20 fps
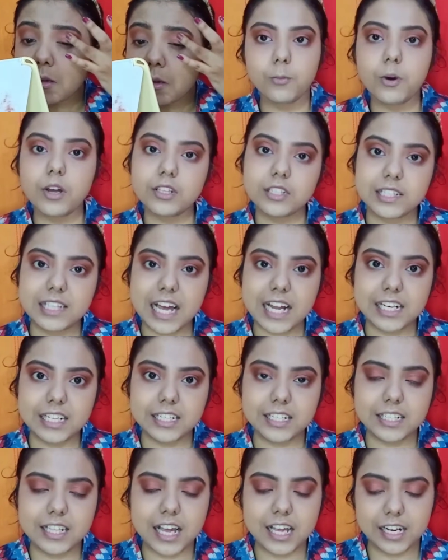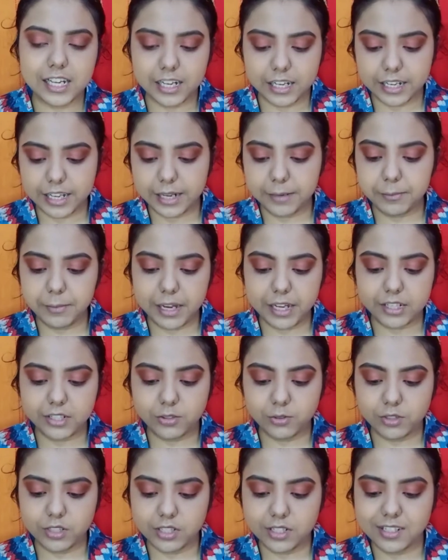Once that is done, I'll get back
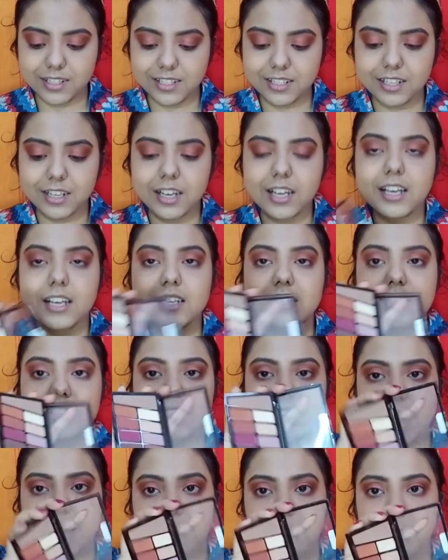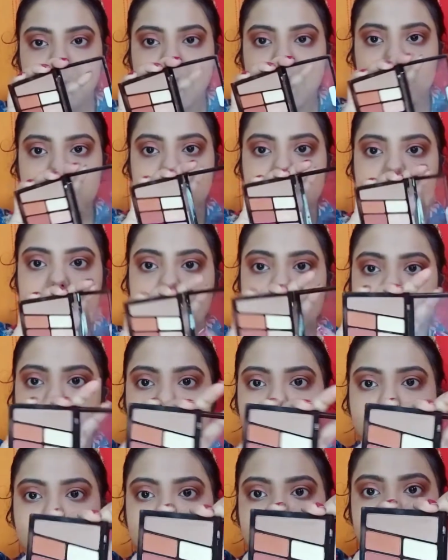to this same palette. I'll
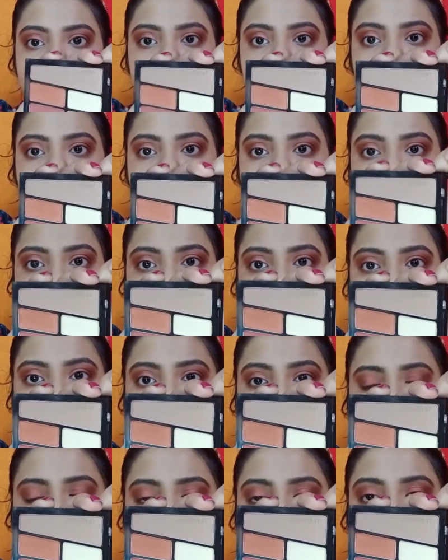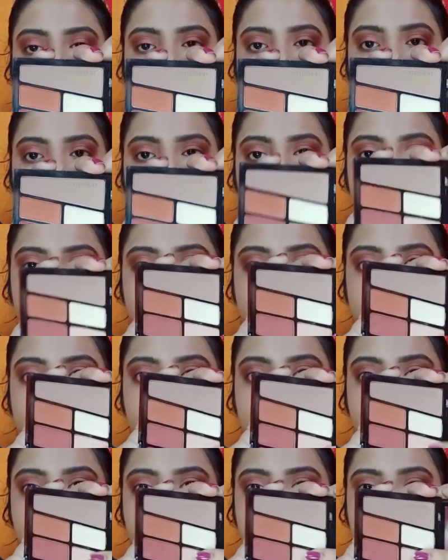use this color, which is
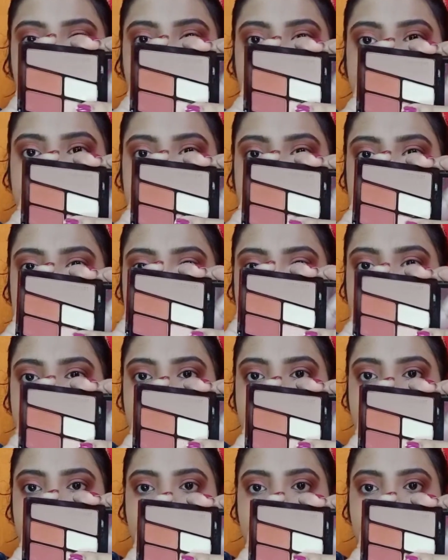a pretty,